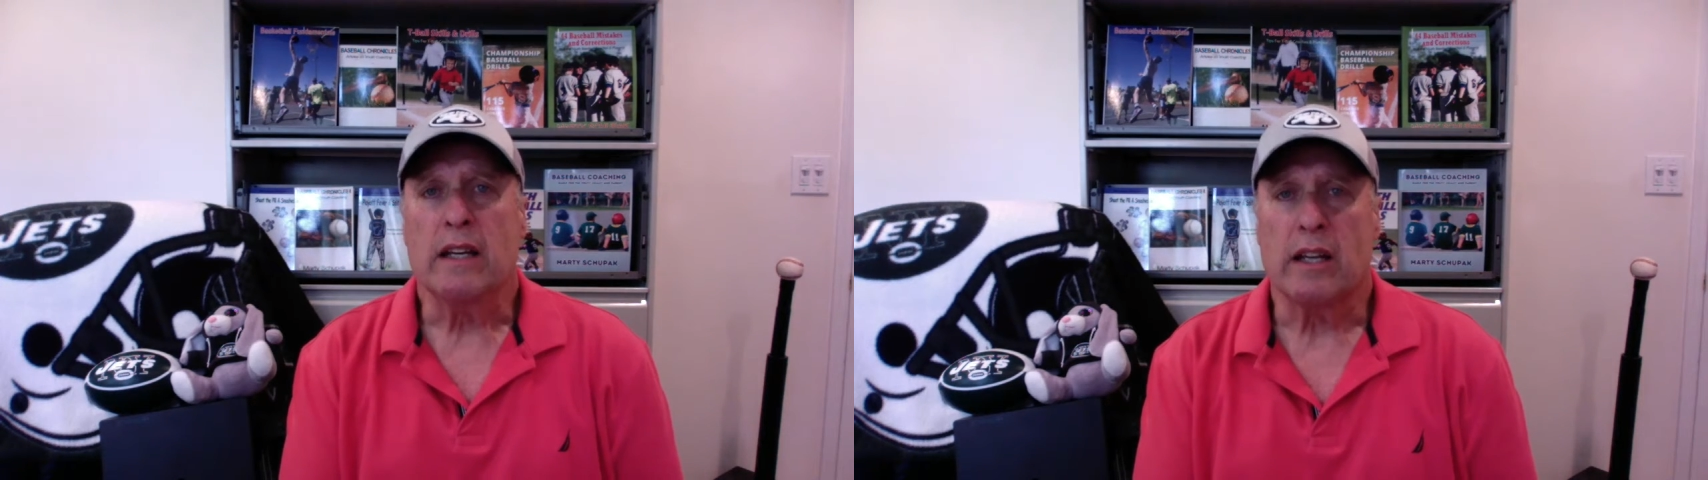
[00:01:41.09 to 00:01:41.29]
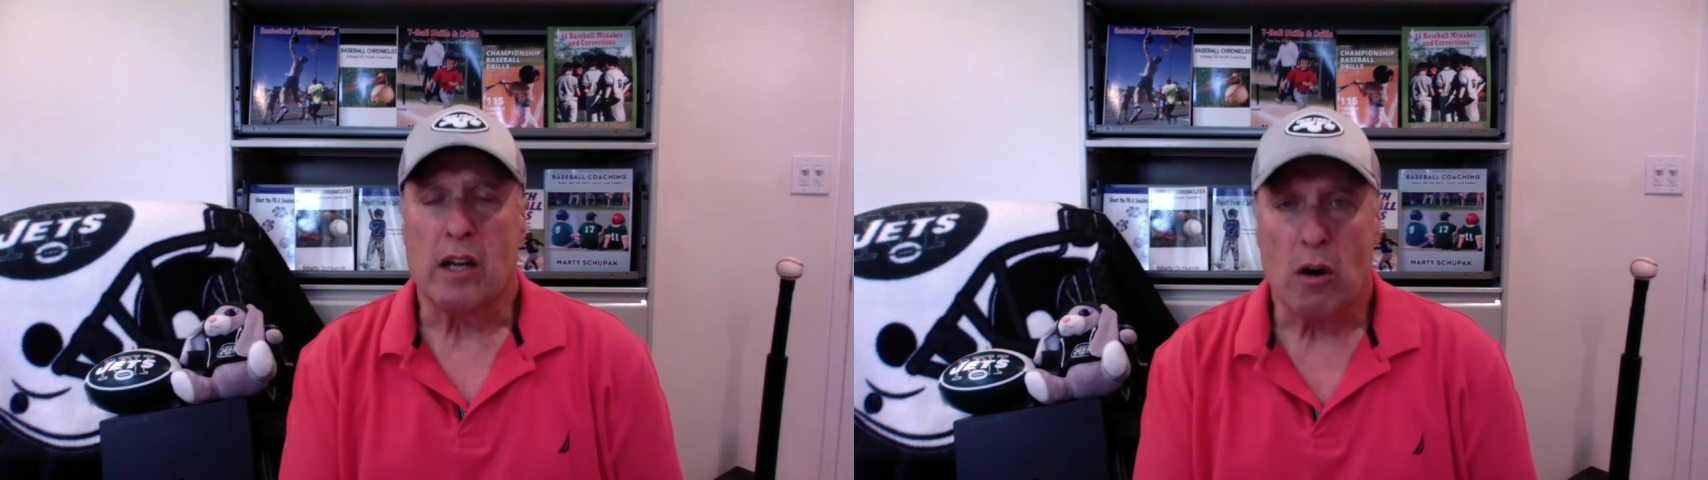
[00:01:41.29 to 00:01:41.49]

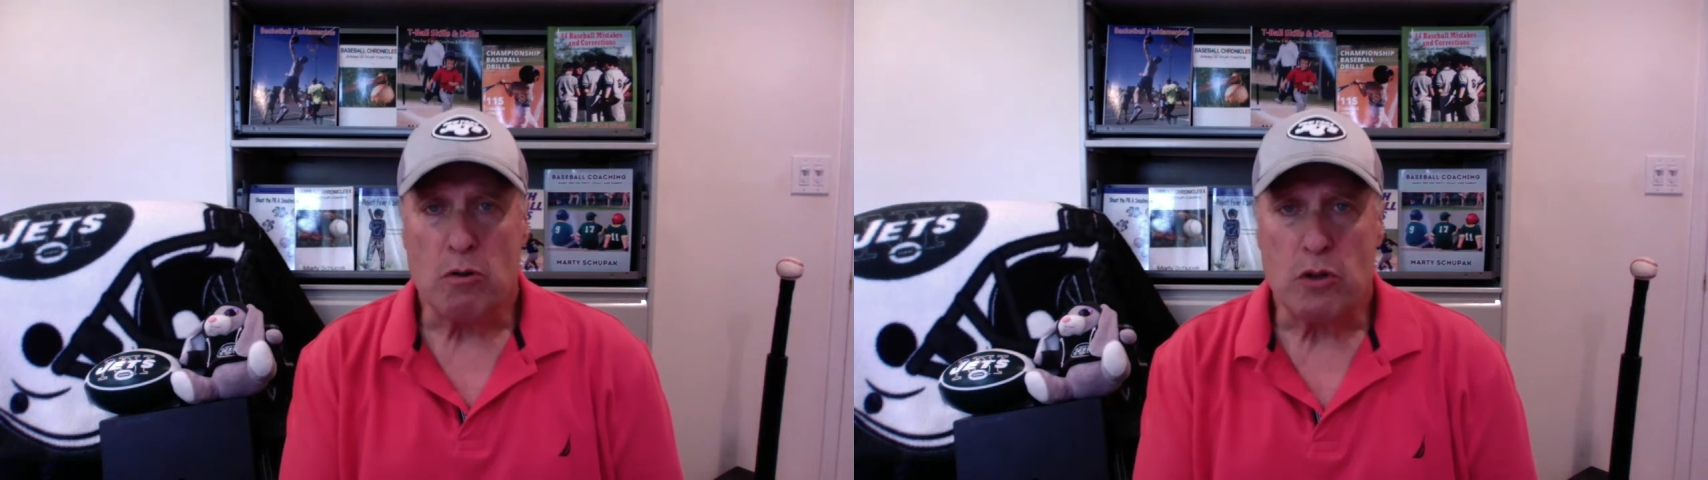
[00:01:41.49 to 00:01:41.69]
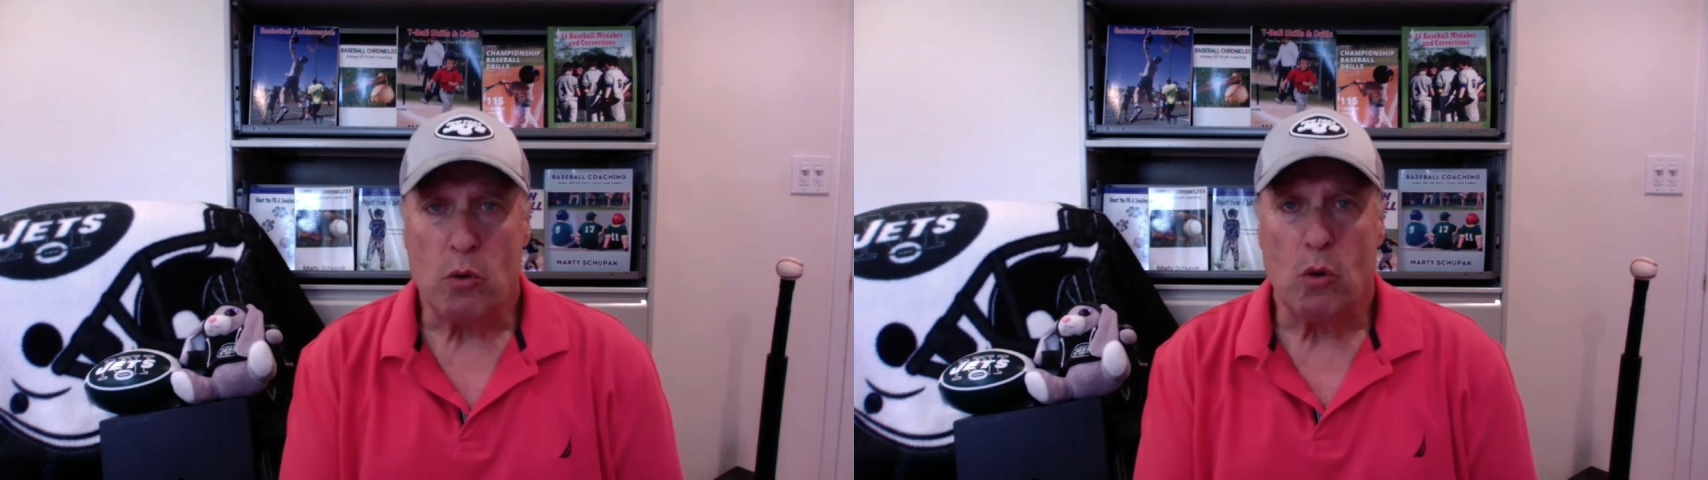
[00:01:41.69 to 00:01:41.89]

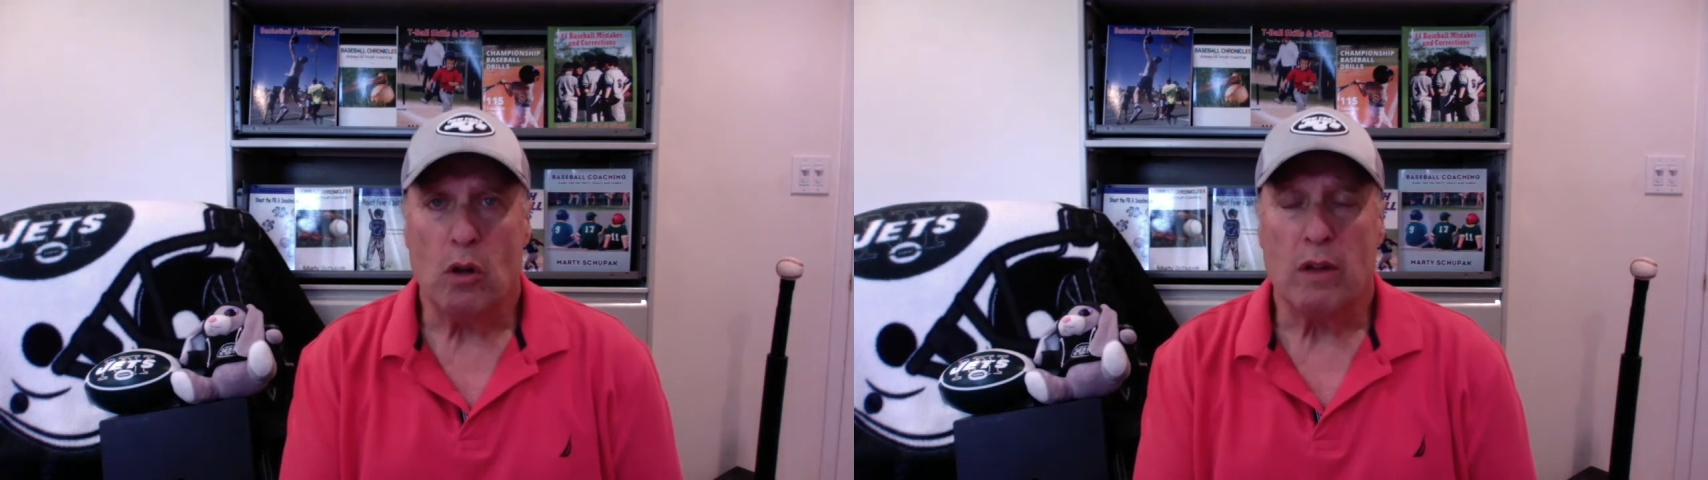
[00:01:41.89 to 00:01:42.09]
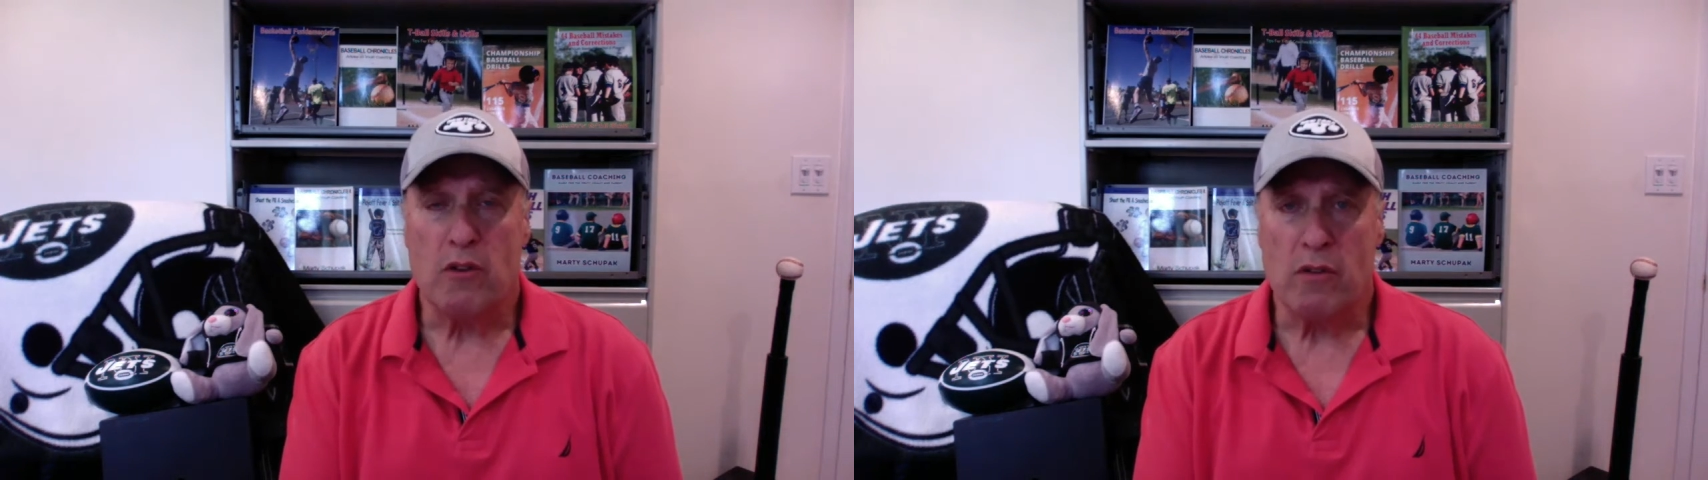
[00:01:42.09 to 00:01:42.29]
encourage you
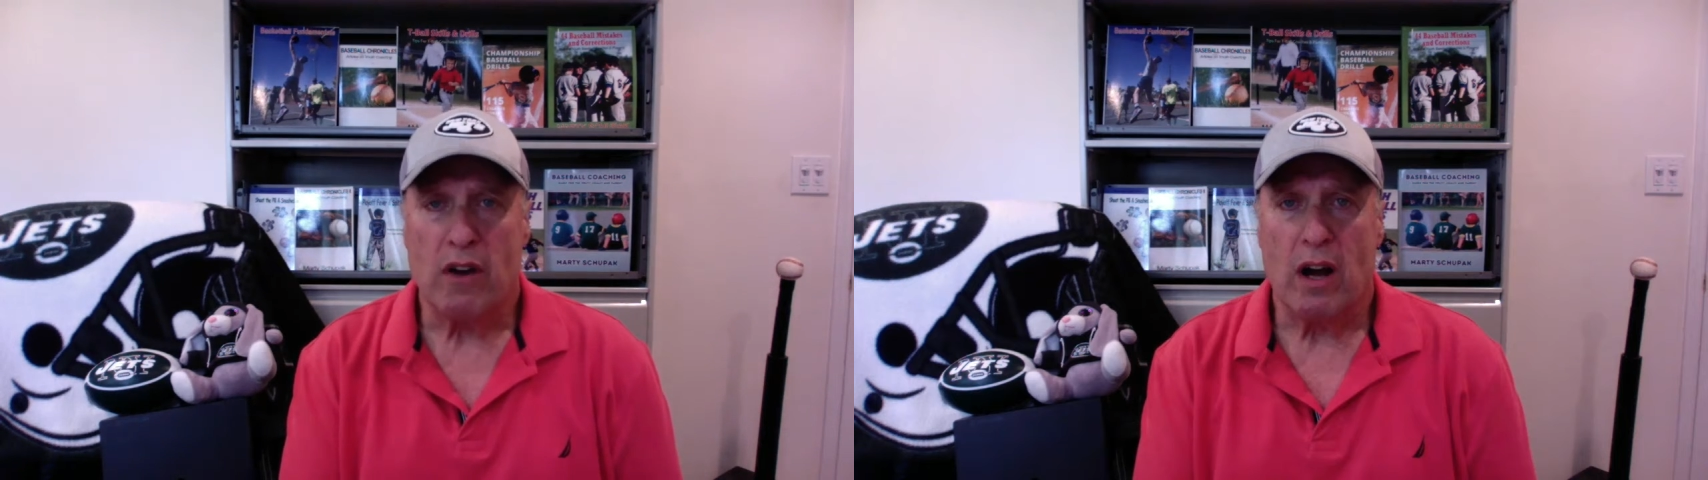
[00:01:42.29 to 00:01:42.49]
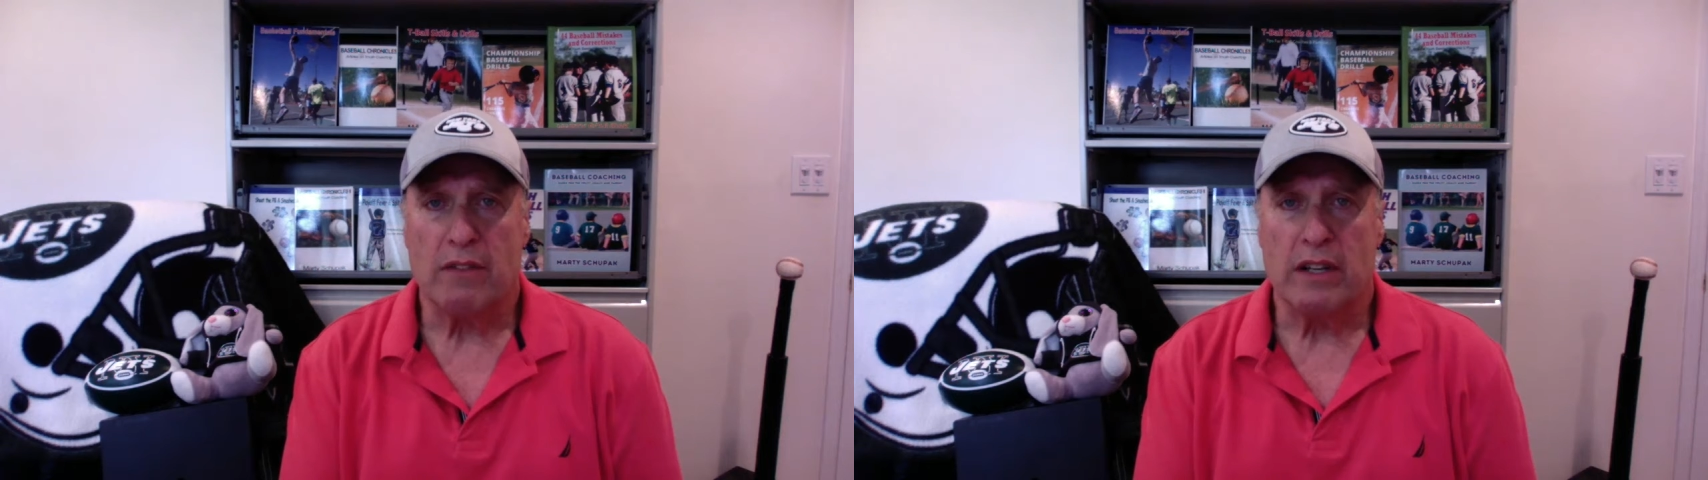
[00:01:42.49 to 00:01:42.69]
all, if you're
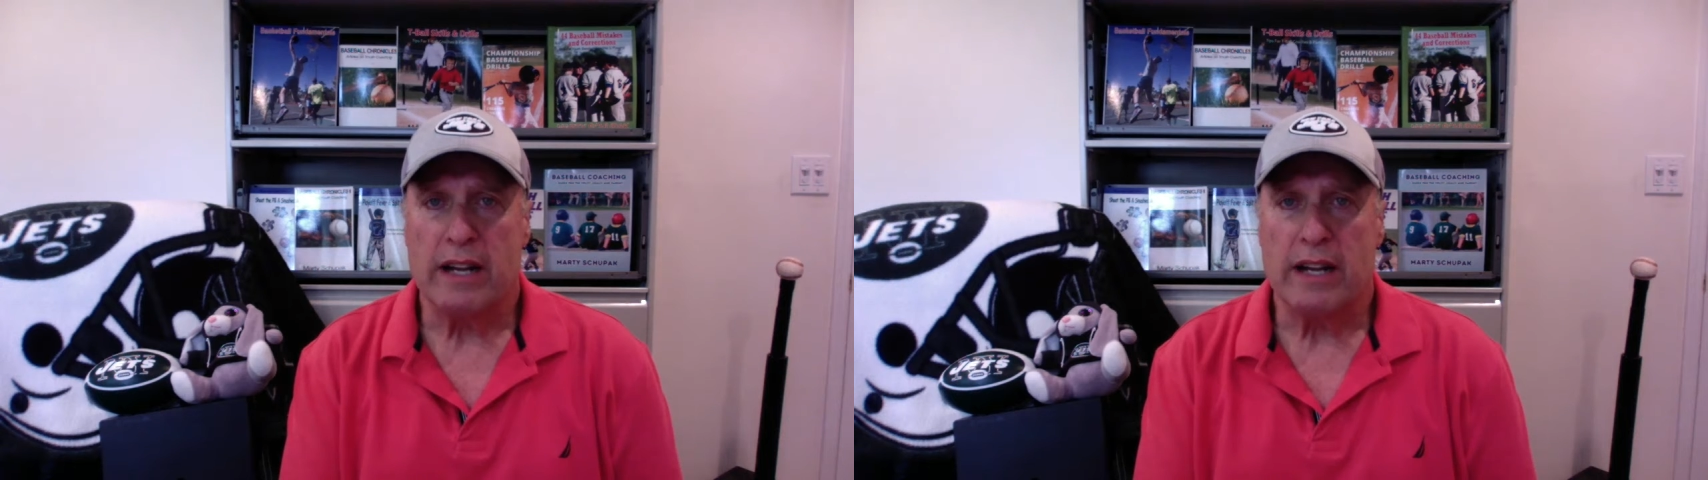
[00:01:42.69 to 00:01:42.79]
involved